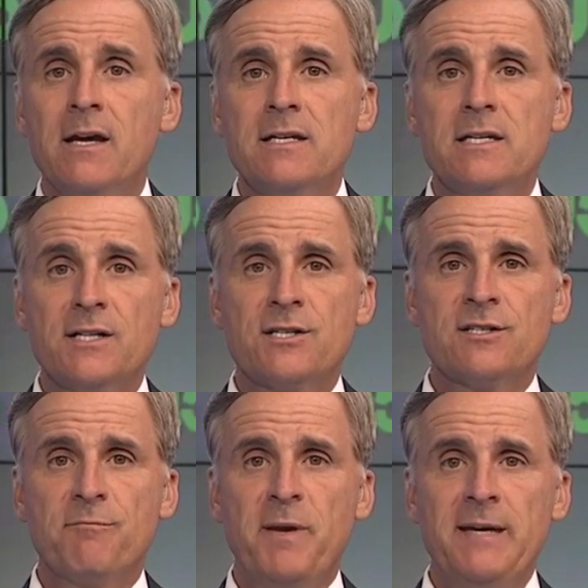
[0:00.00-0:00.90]

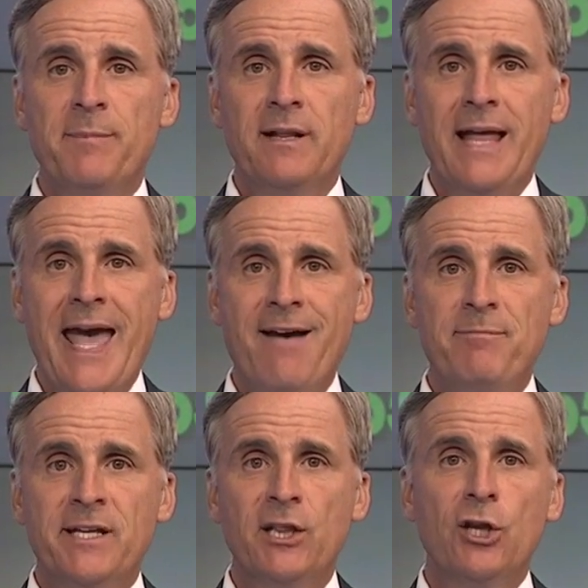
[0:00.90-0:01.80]
Dozens of people have
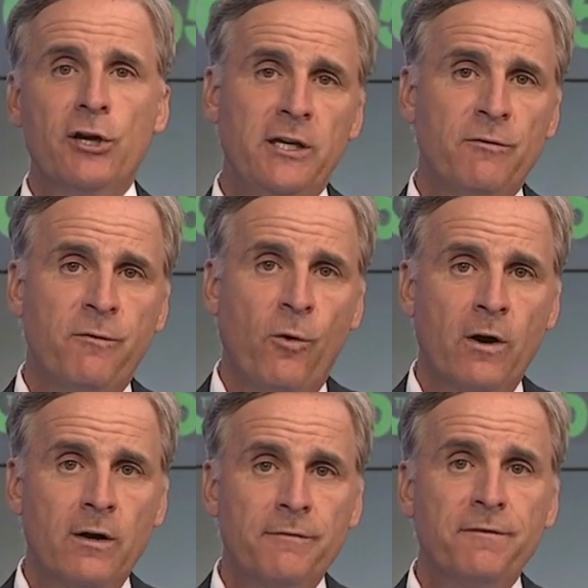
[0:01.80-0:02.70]
been looking for
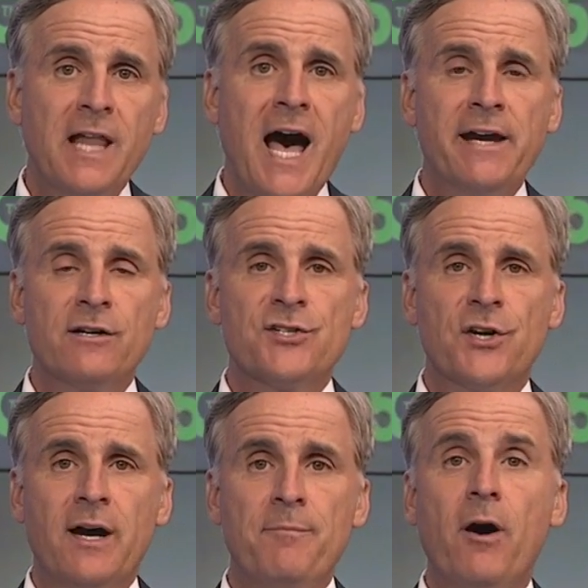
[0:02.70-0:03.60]
her. Flyers
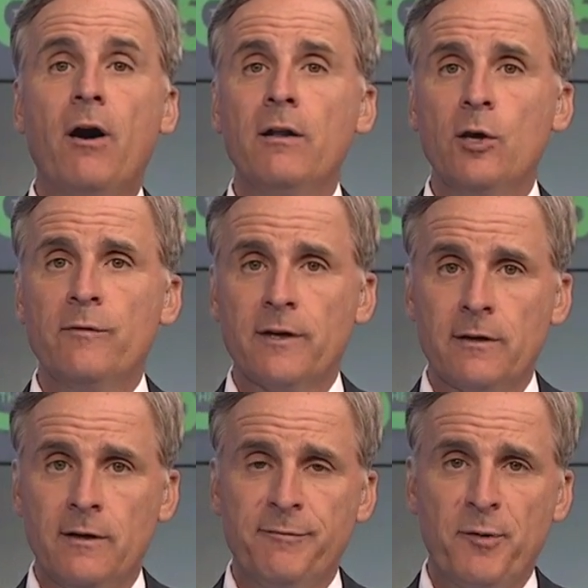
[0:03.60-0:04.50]
are up all over
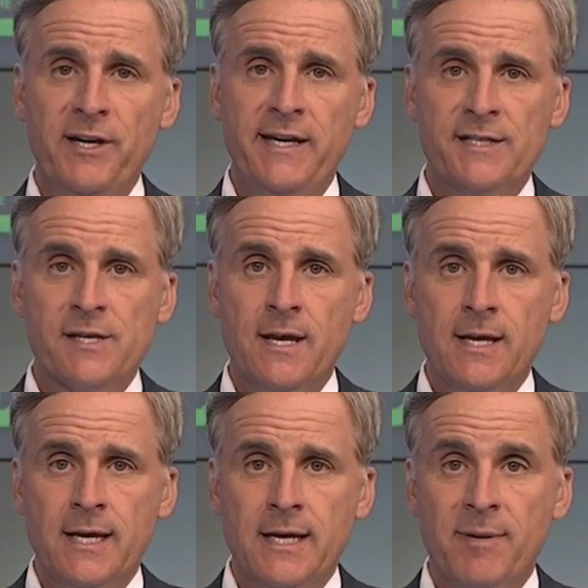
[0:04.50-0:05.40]
Gulf Breeze.
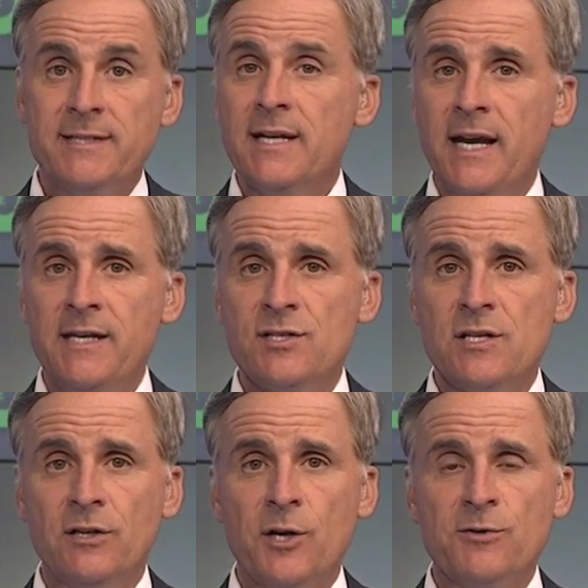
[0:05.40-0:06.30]
But tonight,
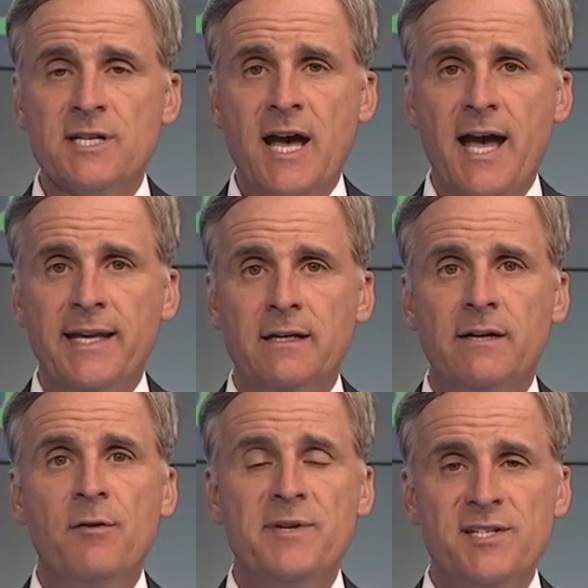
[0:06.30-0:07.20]
still no sign
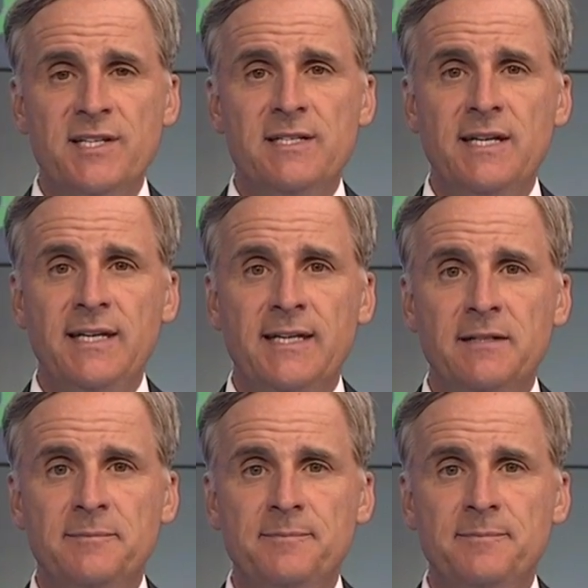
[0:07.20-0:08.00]
of a missing teen.